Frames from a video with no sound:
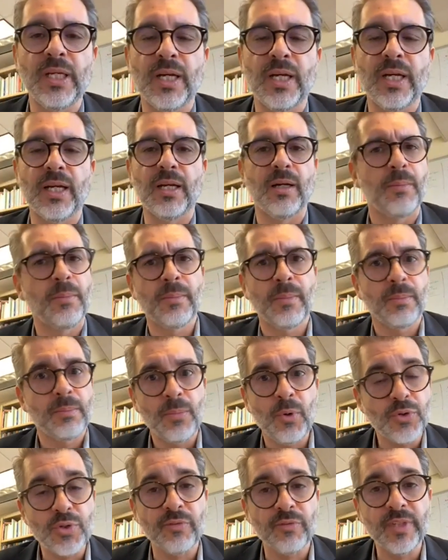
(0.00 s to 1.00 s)
Uh,
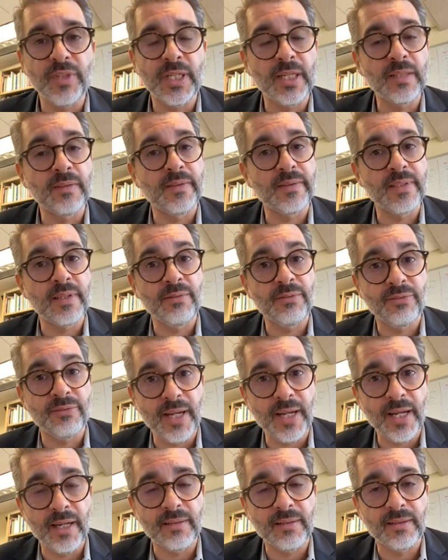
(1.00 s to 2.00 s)
most of the countries, in
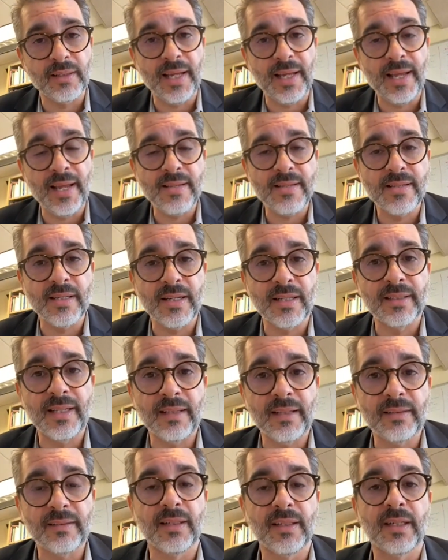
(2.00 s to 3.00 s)
fact, answered
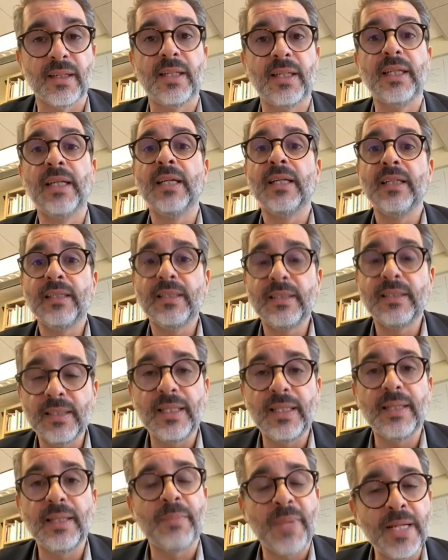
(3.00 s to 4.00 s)
that uh,
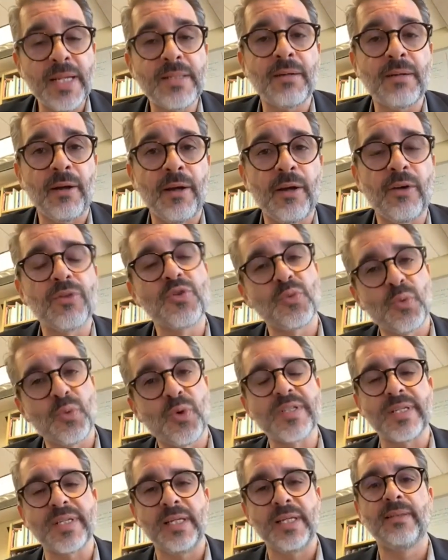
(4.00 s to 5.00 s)
mental health
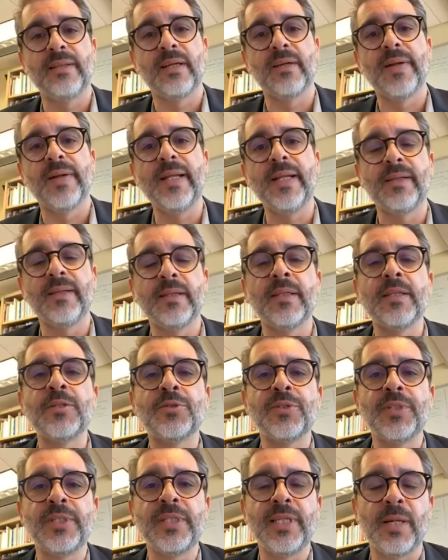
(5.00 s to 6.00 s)
was integrated
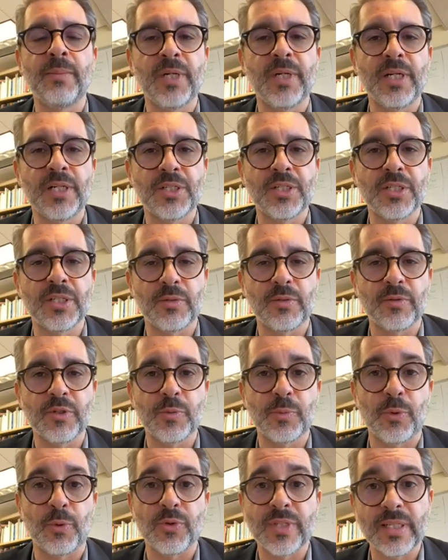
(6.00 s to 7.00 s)
into the emergency
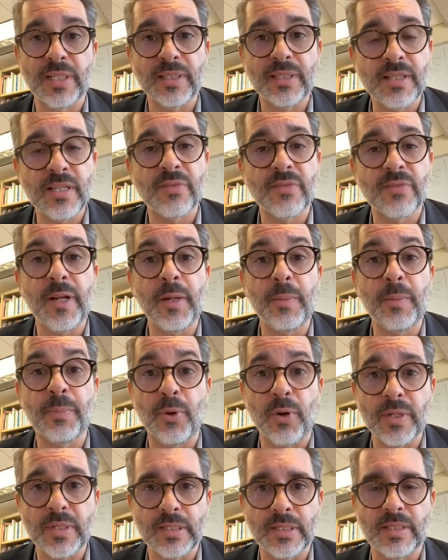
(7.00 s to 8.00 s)
response. And this is very
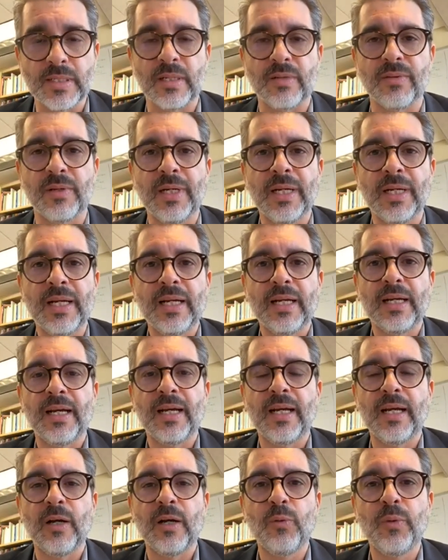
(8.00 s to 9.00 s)
positive.
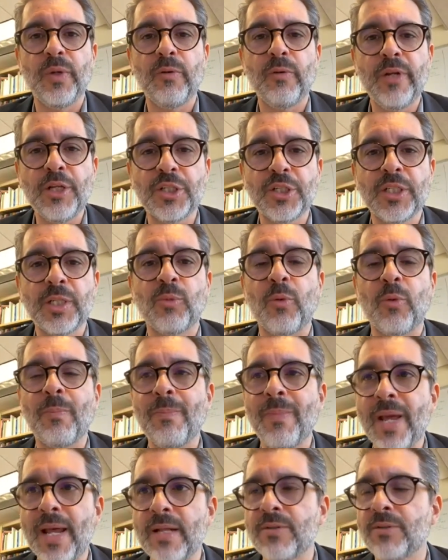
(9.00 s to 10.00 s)
Uh, we reached a
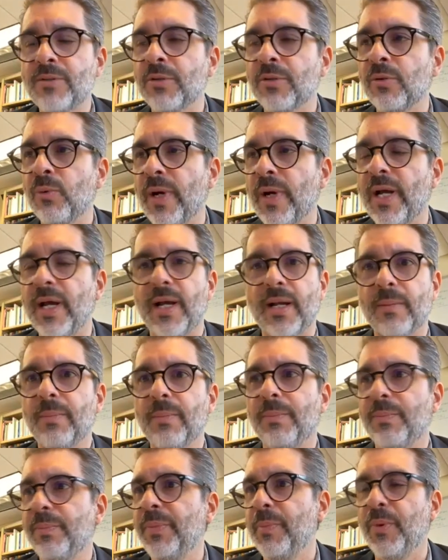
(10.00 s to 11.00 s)
momentum where
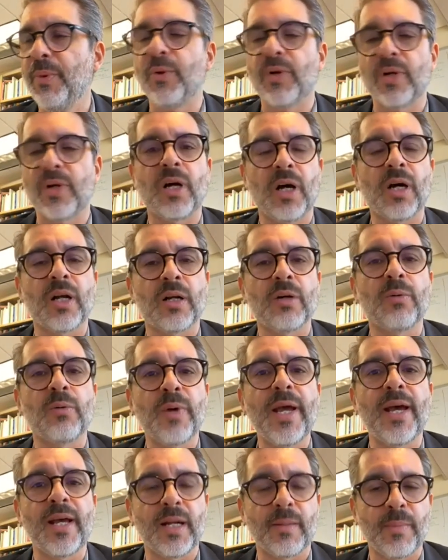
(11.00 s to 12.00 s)
people are, are,
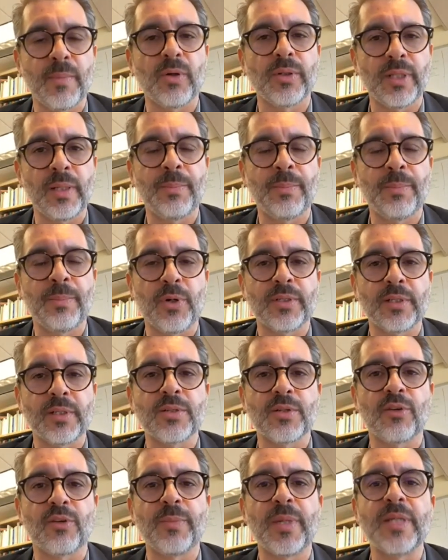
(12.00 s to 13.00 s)
aware about the
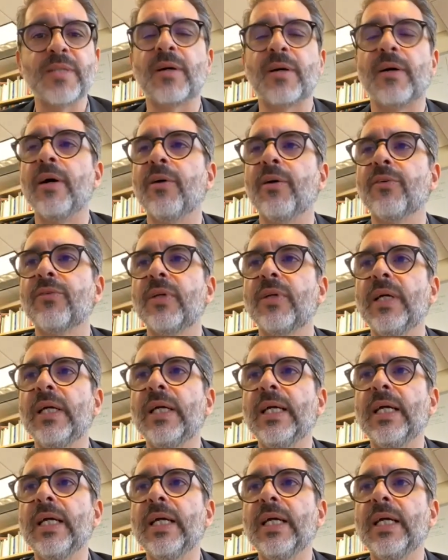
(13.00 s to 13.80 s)
importance of mental health.